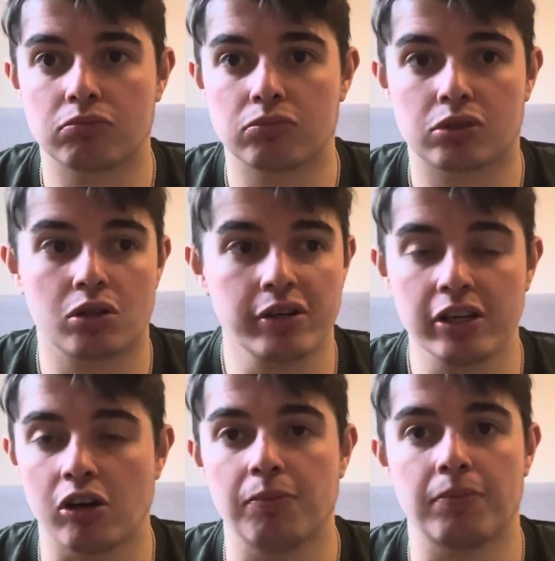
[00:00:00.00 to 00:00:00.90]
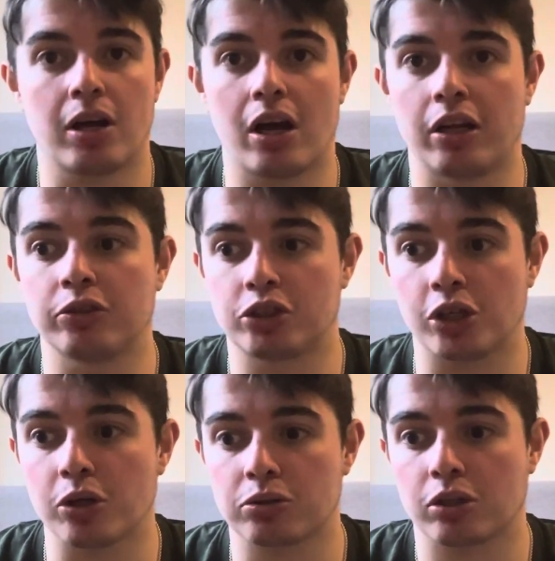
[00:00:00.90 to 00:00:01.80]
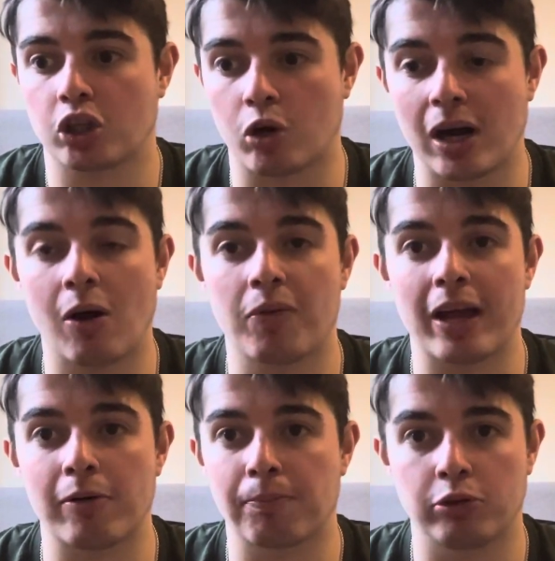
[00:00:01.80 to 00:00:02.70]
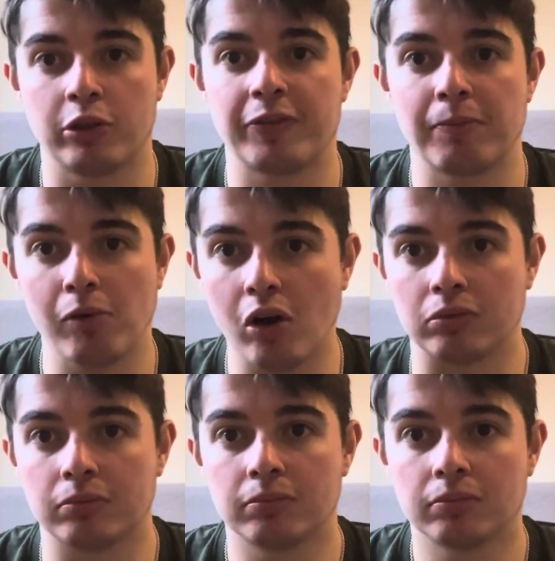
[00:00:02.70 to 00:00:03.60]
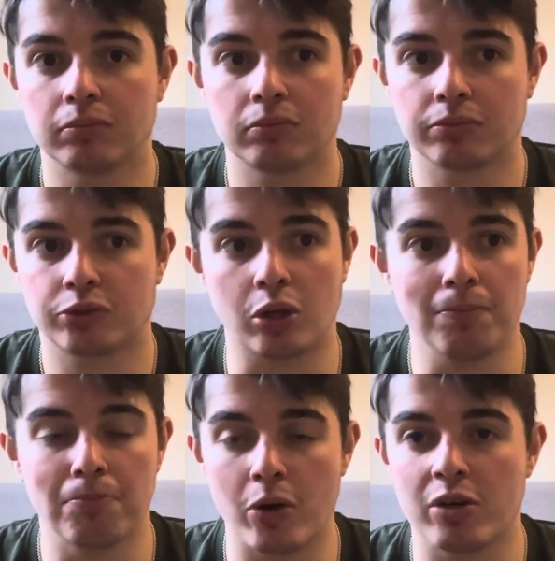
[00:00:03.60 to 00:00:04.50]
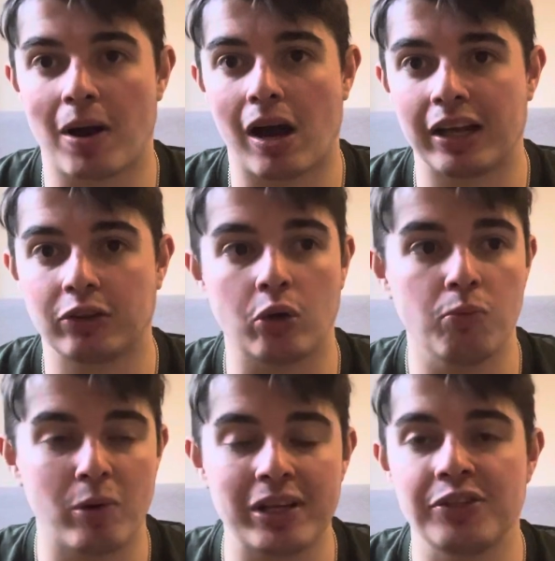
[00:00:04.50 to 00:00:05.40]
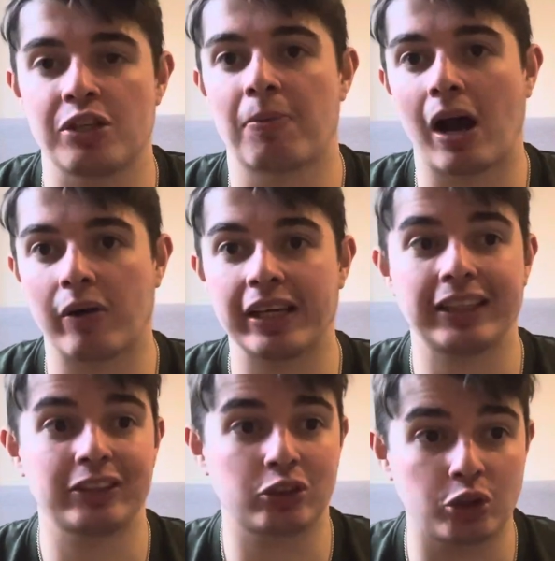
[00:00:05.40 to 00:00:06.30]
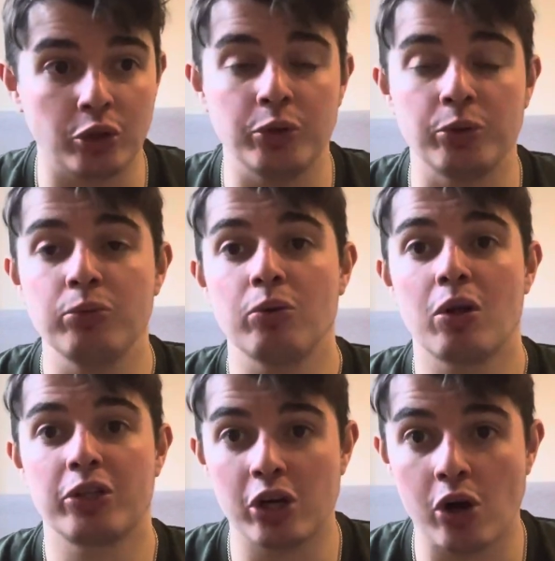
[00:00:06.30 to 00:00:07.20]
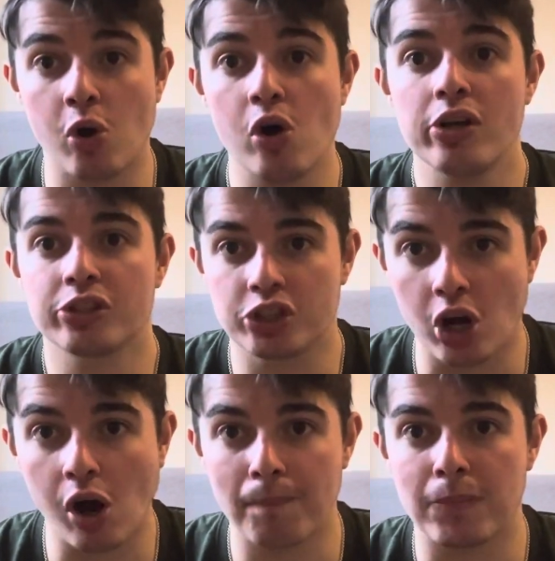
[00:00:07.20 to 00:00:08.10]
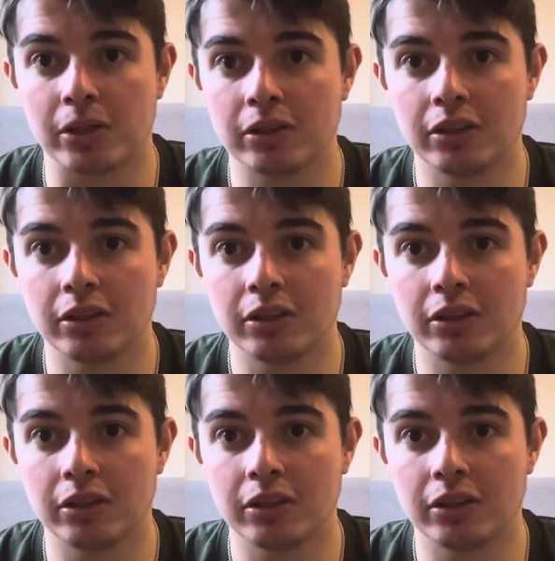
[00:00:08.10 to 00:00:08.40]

suck it up and just go out there and prove him wrong. Don't moan about it. Don't whinge about it. Do your job.